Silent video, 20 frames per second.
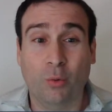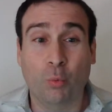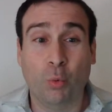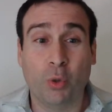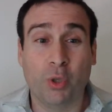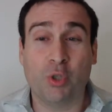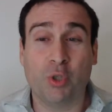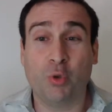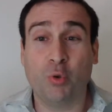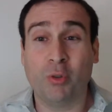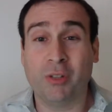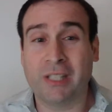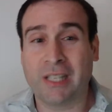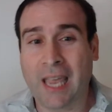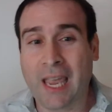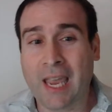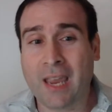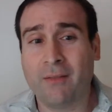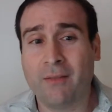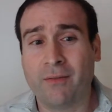what you
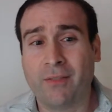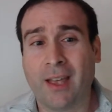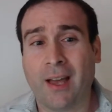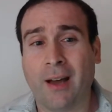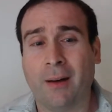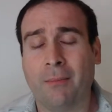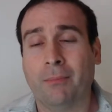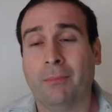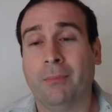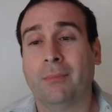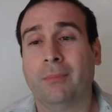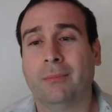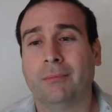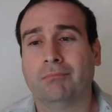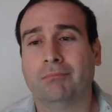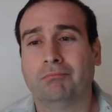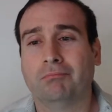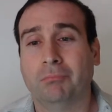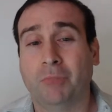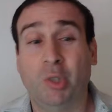gave them,
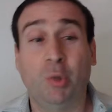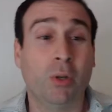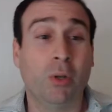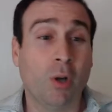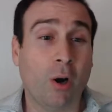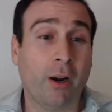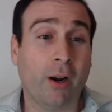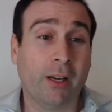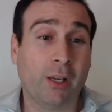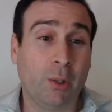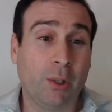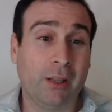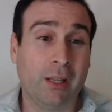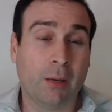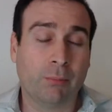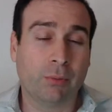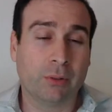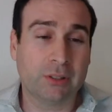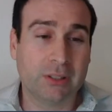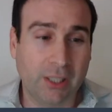you would argue that
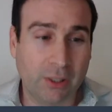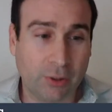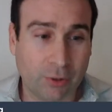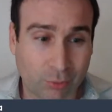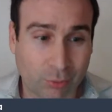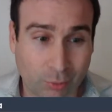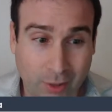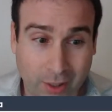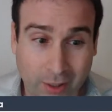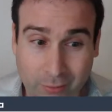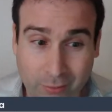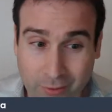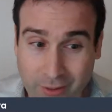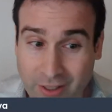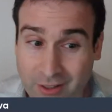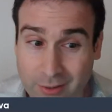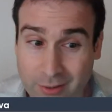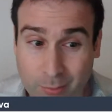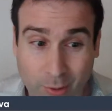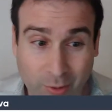their procedures were
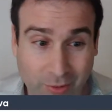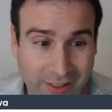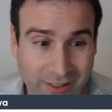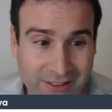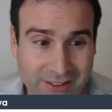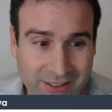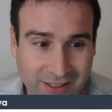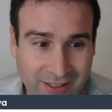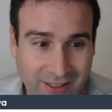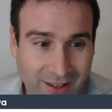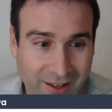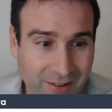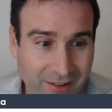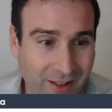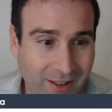unreasonable? Let's see.